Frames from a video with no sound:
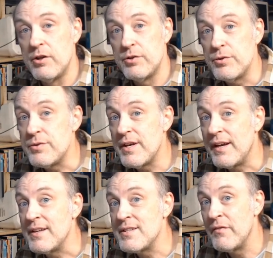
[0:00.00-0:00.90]
2
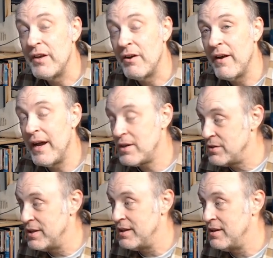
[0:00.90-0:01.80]
seconds of
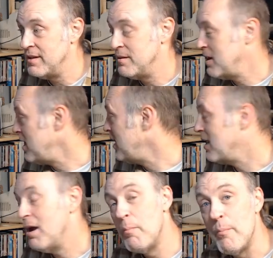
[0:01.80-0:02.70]
interaction,
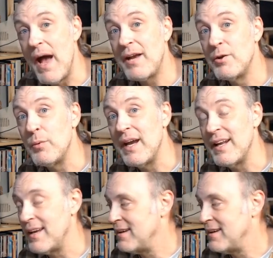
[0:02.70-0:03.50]
back to waiting.